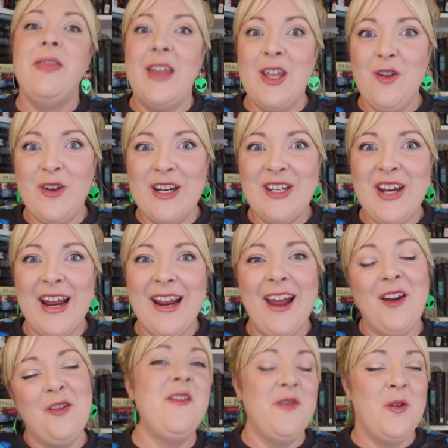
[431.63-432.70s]
that you can check
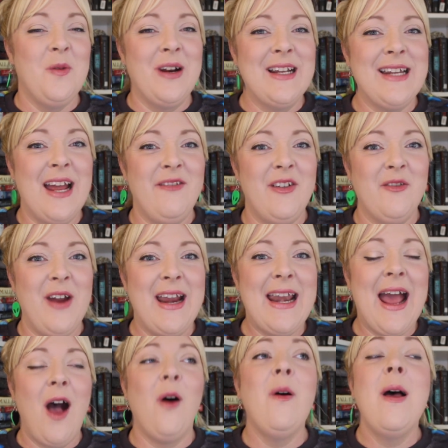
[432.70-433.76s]
out if you want to dive in right
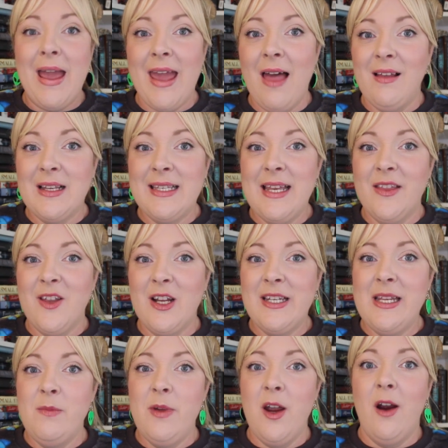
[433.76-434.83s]
now. My Galaxyathon
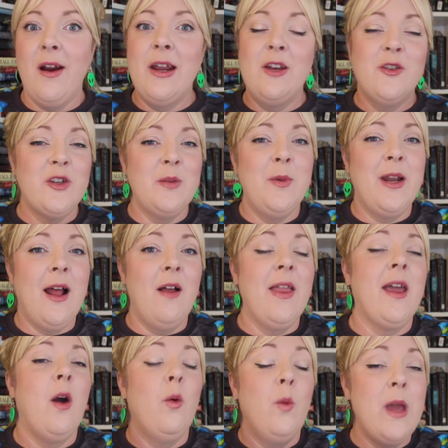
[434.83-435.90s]
TBR I usually put out
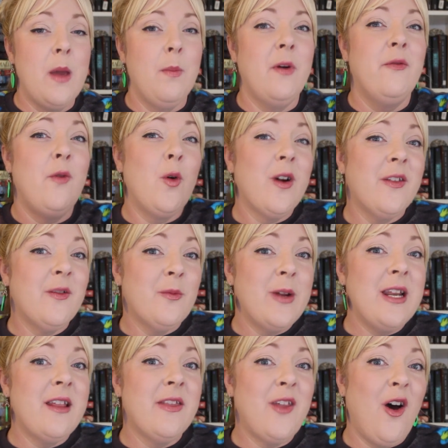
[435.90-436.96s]
like a week before the
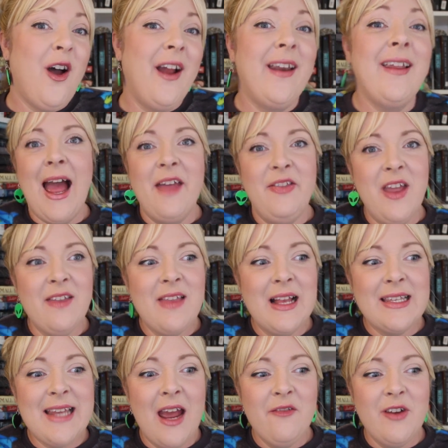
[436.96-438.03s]
readathon. I think
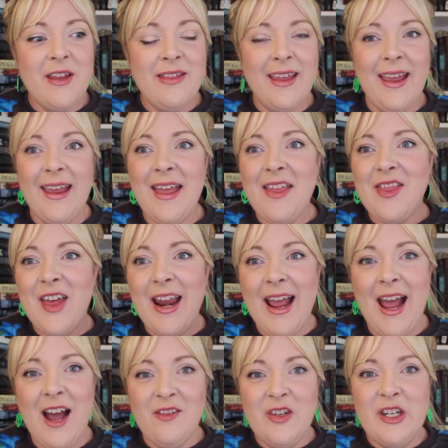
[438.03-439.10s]
that's everything that I
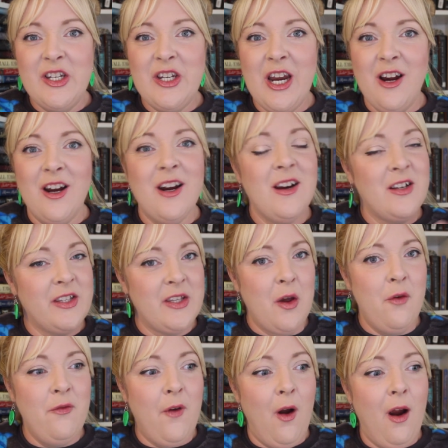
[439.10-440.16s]
have to share
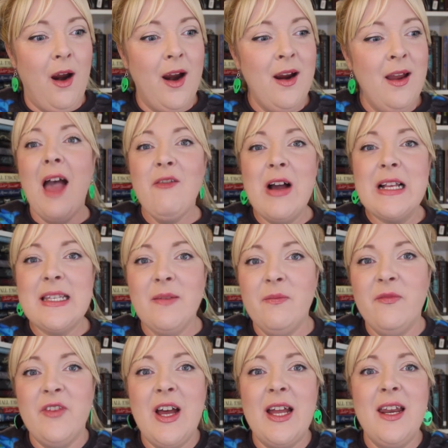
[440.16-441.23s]
so far. I've got some
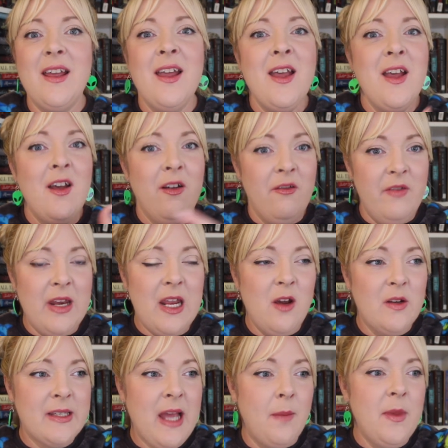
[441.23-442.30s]
fun
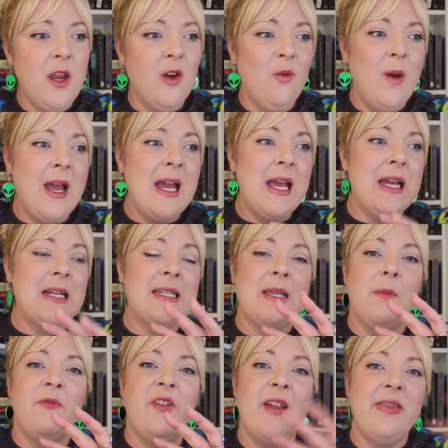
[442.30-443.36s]
videos coming your way,
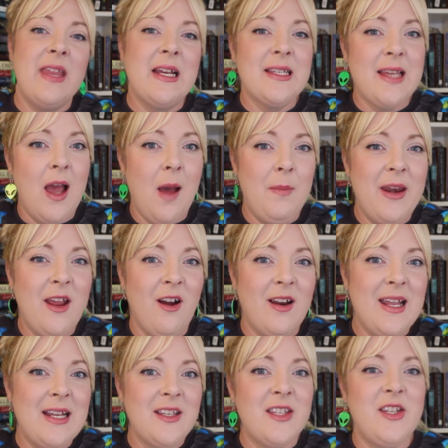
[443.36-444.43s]
some fun things happening on
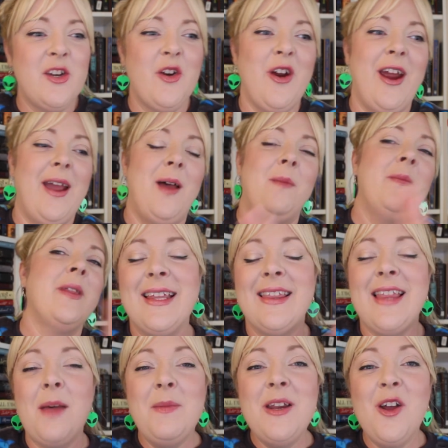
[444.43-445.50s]
Instagram.
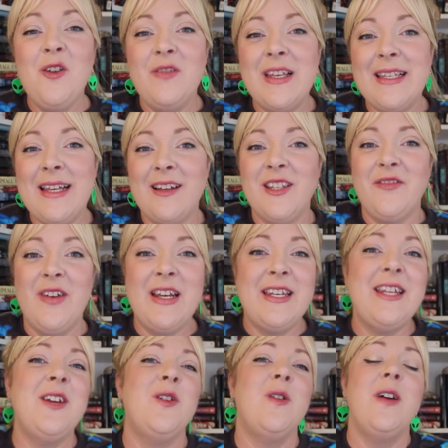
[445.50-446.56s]
Let me know if this sounds fun
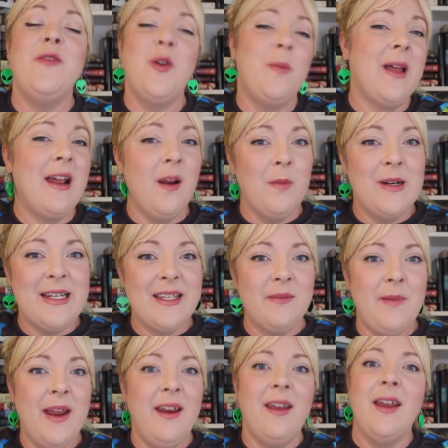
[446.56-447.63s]
to you, if you plan on
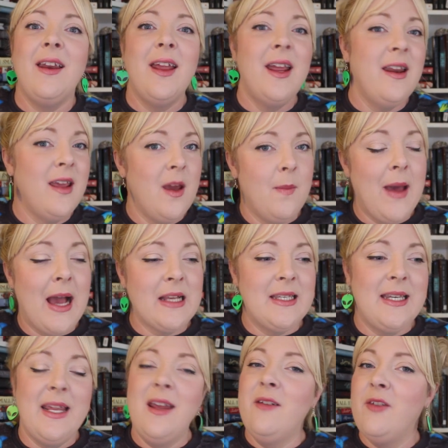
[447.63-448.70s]
participating in any
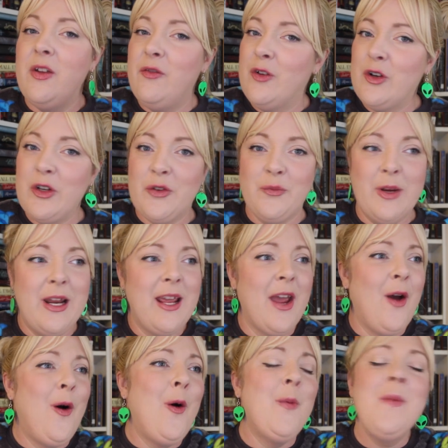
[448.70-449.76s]
capacity, even if you're just reading
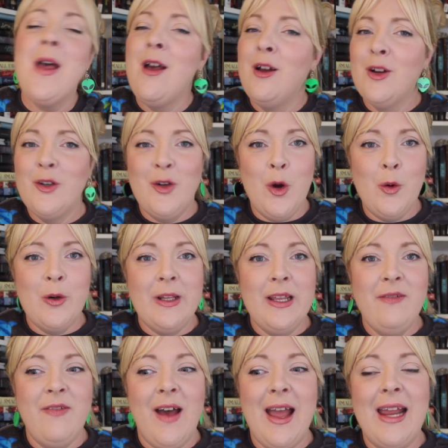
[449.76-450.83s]
at home. Totally
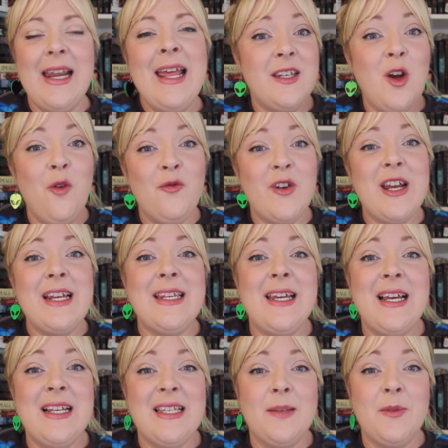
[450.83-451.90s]
fine. Don't forget to
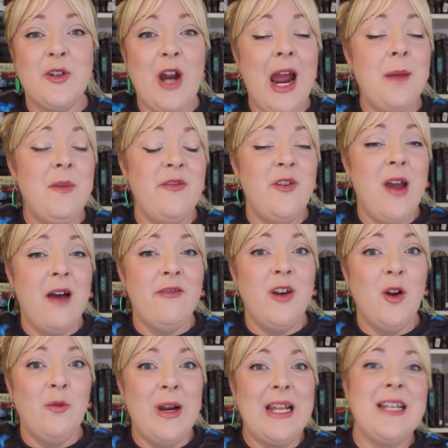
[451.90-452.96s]
hit subscribe if you haven't
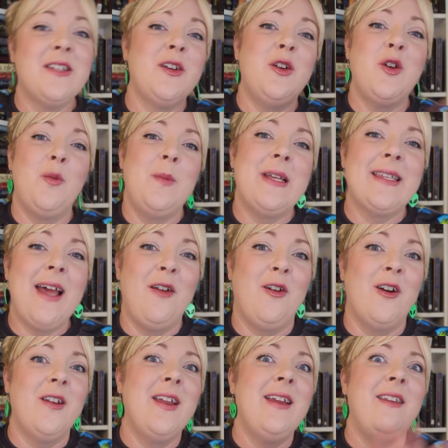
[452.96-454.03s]
already so you don't miss out
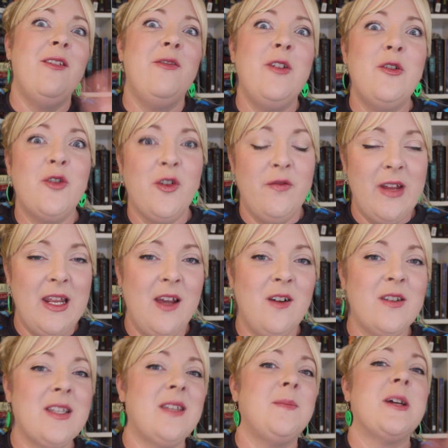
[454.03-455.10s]
on any future
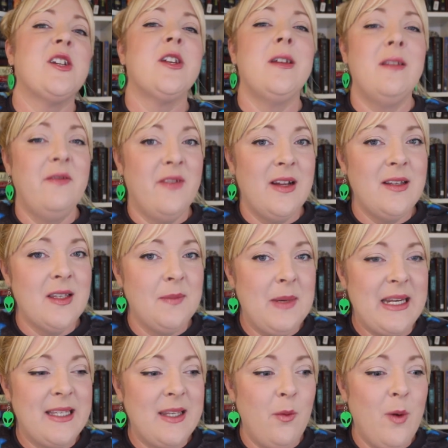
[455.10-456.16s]
videos, especially the fun
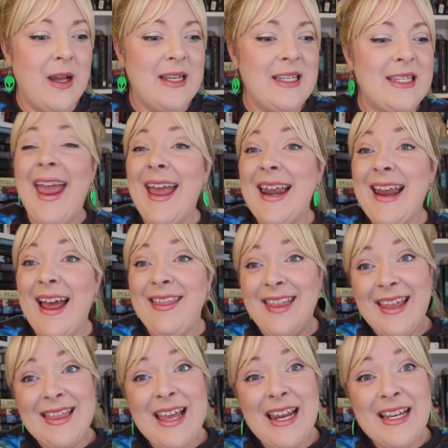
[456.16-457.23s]
spacey ones. And I
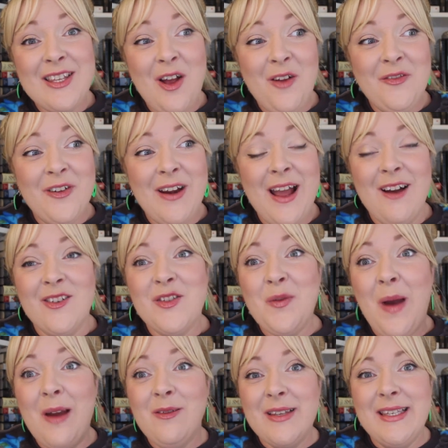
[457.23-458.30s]
think that is all for now. So
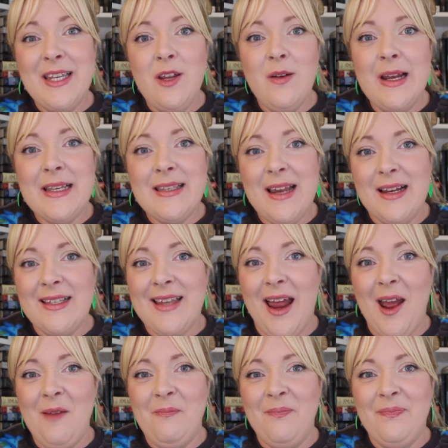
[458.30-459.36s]
I will see you guys next
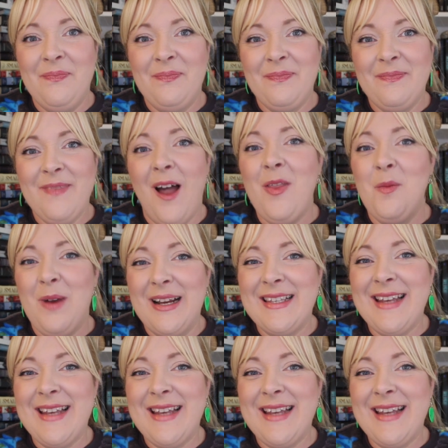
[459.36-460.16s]
time on the bright